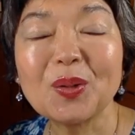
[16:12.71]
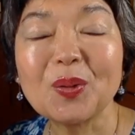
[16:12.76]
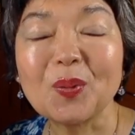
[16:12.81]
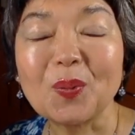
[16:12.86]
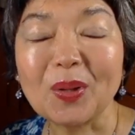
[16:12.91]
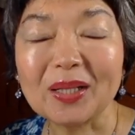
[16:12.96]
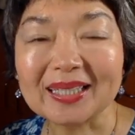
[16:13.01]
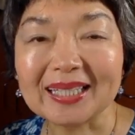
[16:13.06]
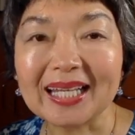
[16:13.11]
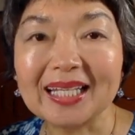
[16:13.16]

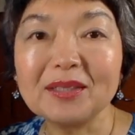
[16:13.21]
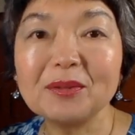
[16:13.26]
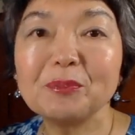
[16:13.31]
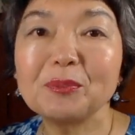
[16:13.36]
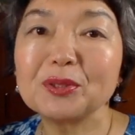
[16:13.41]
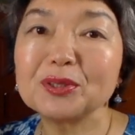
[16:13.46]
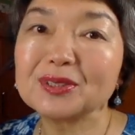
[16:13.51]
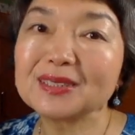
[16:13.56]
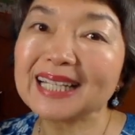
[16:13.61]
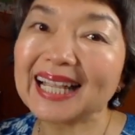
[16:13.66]
what kind of
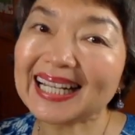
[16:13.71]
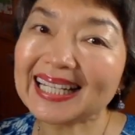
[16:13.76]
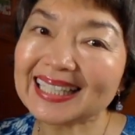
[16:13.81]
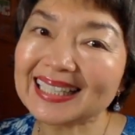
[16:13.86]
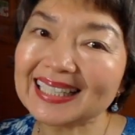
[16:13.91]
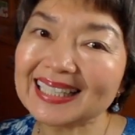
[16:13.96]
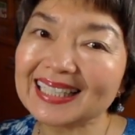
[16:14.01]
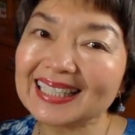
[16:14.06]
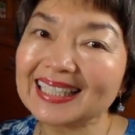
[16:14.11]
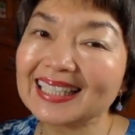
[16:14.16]

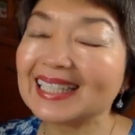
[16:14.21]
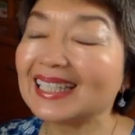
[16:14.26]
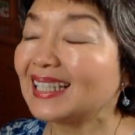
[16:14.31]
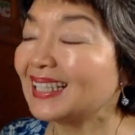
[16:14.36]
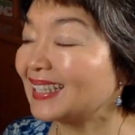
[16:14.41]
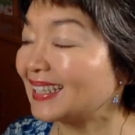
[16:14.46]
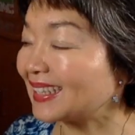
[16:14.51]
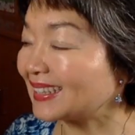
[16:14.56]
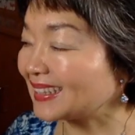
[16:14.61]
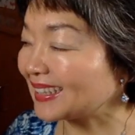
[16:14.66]
personality
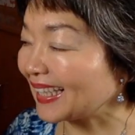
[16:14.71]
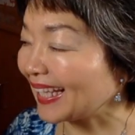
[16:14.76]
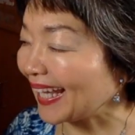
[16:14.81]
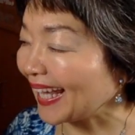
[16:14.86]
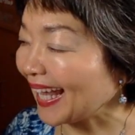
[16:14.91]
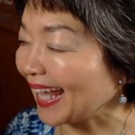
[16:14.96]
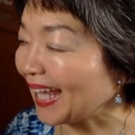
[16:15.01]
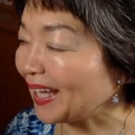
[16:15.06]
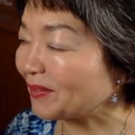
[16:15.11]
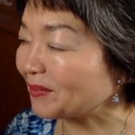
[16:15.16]
does she
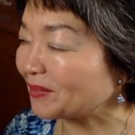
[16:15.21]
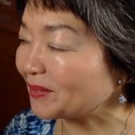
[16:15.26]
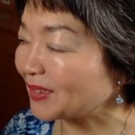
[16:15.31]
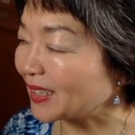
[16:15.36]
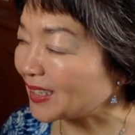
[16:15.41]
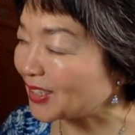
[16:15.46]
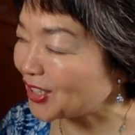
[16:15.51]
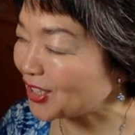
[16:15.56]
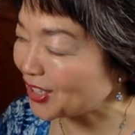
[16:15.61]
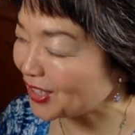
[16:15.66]

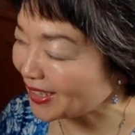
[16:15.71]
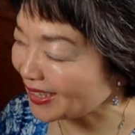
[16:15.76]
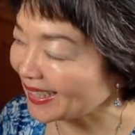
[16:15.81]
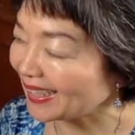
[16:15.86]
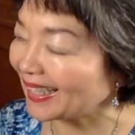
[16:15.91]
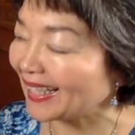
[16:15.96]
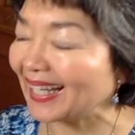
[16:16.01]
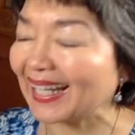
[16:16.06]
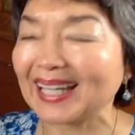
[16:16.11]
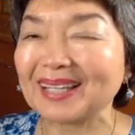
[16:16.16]

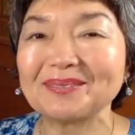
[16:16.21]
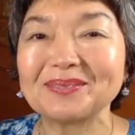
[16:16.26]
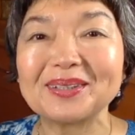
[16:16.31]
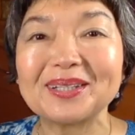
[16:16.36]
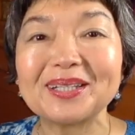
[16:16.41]
have